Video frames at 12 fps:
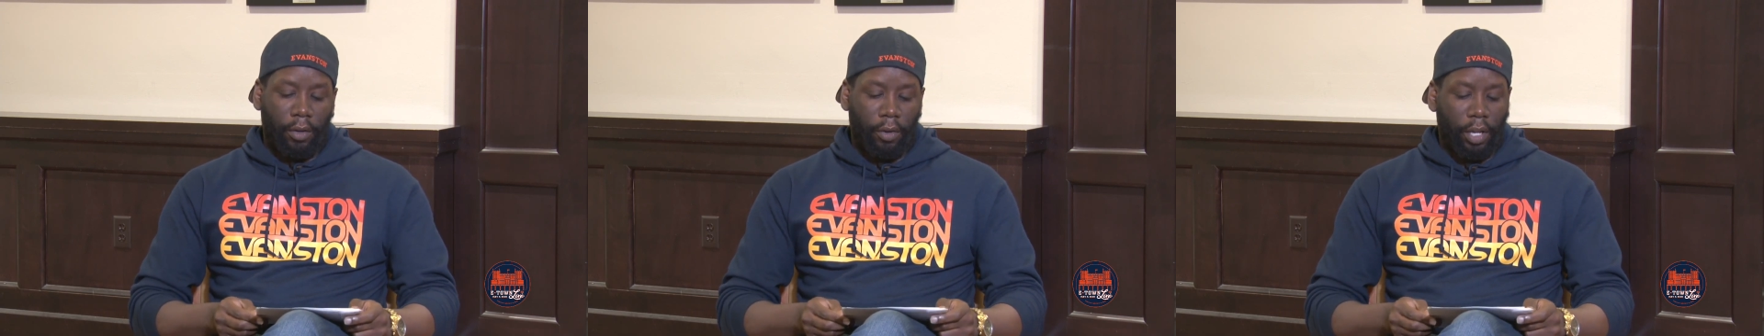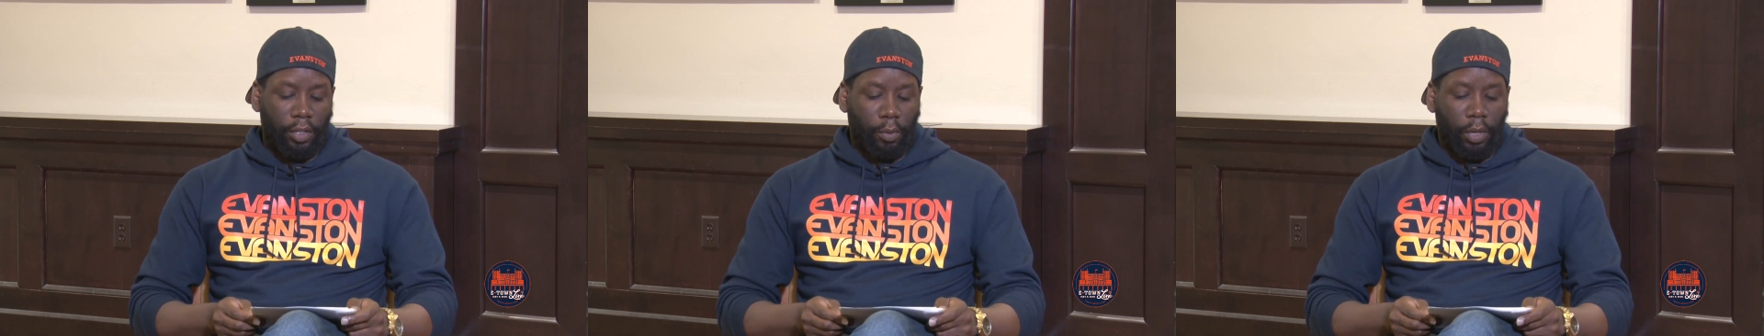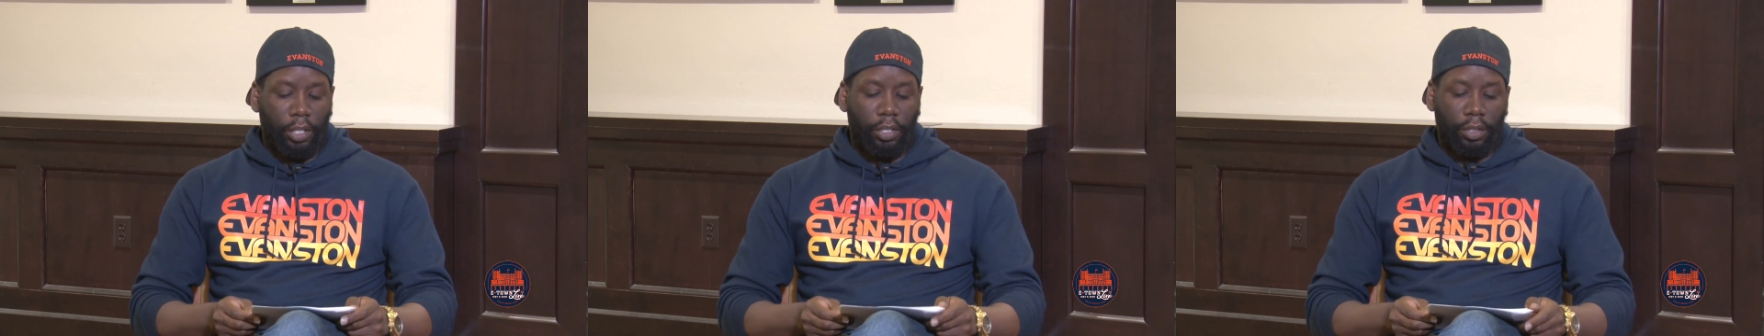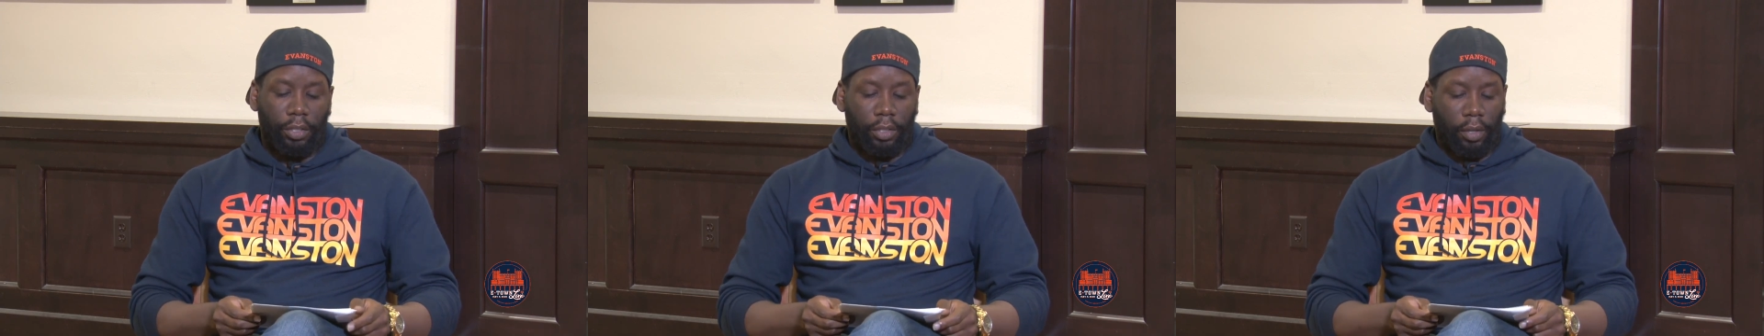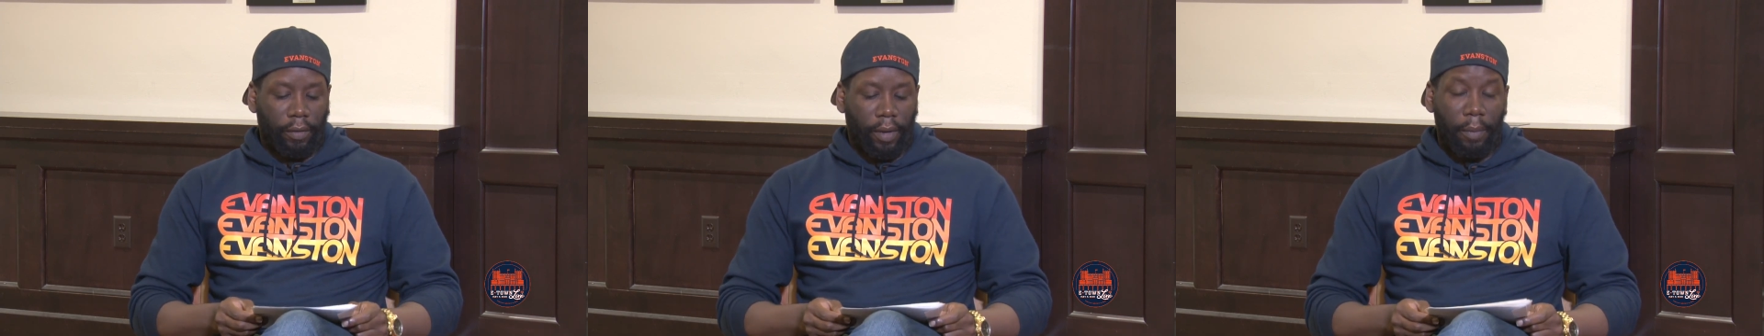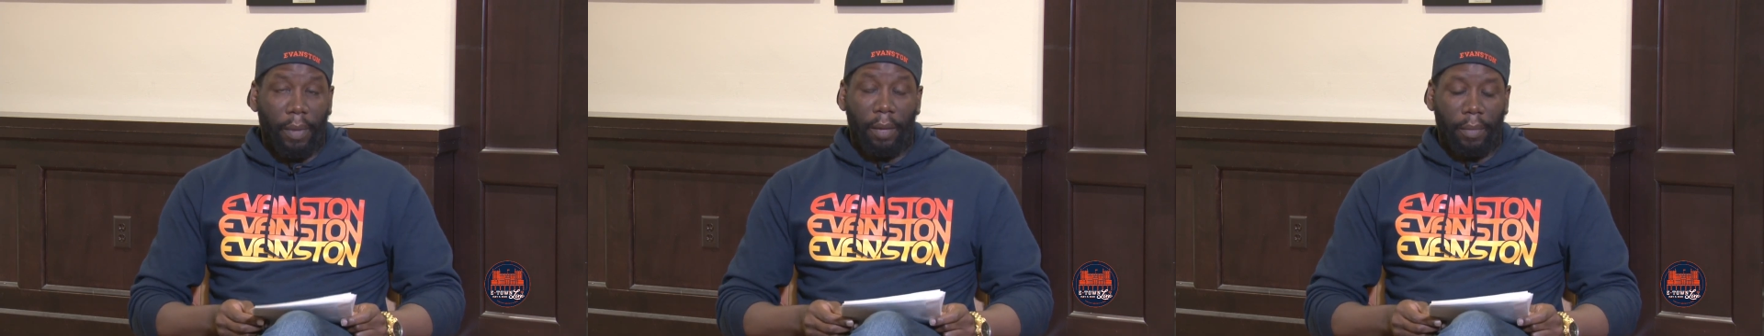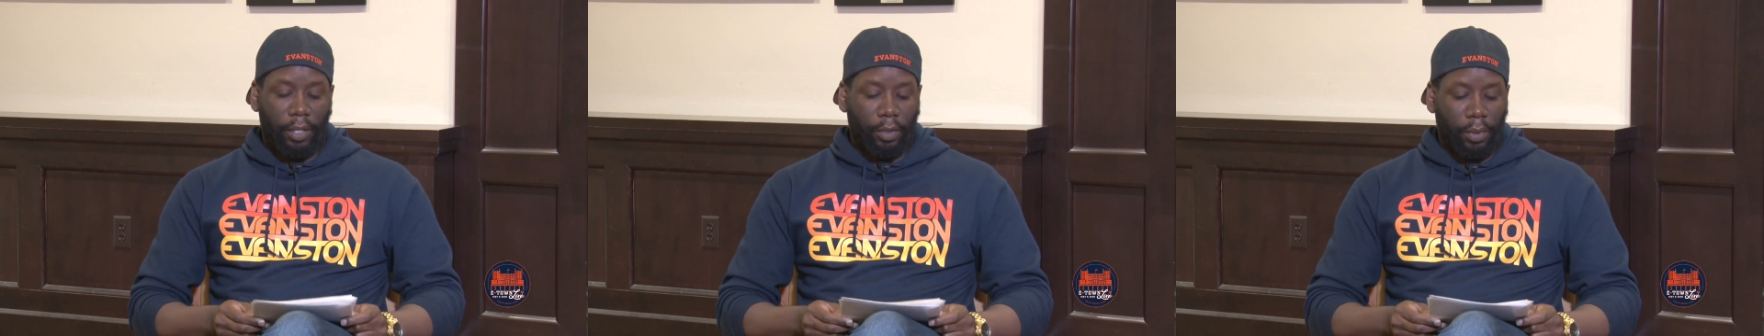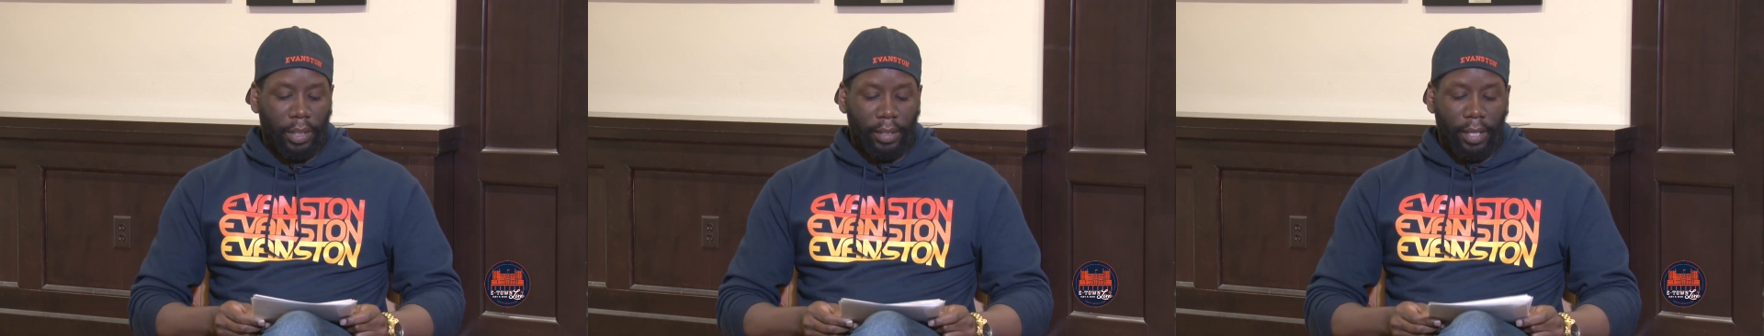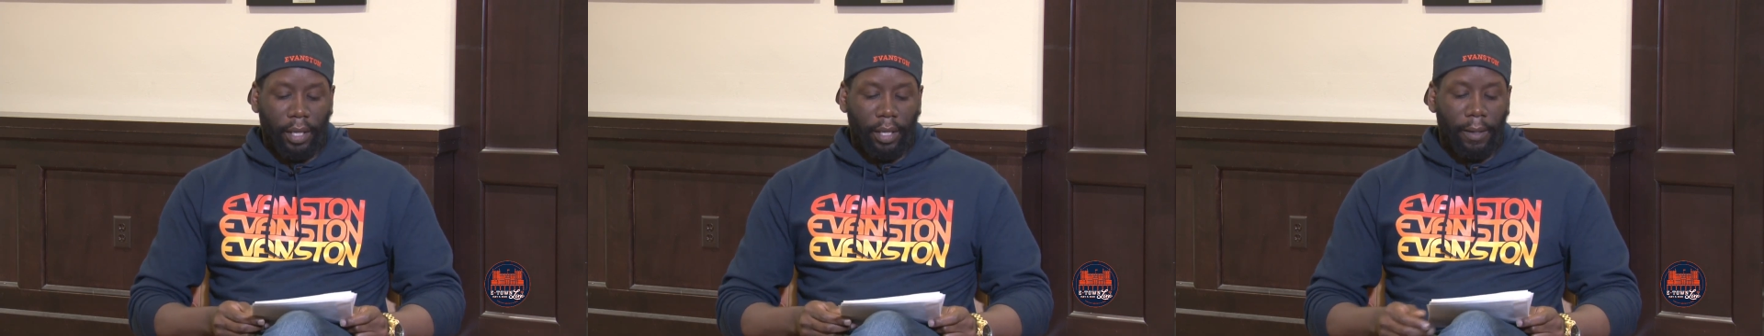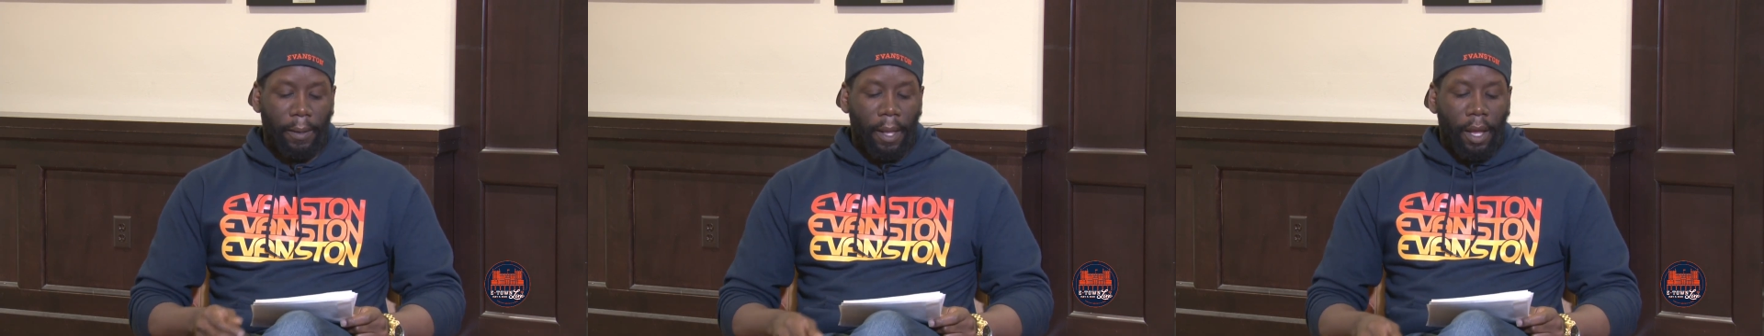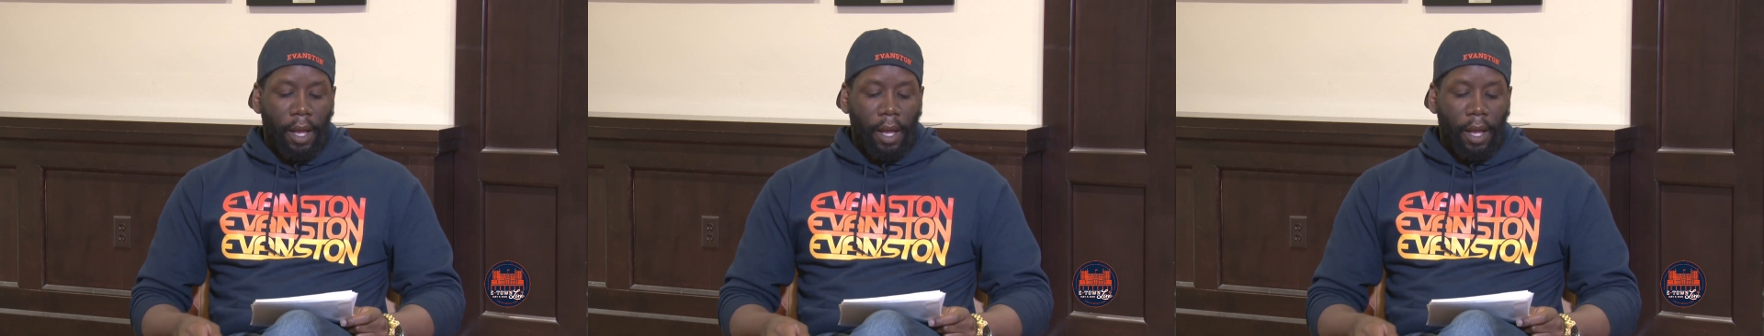graduation survey by May 22nd.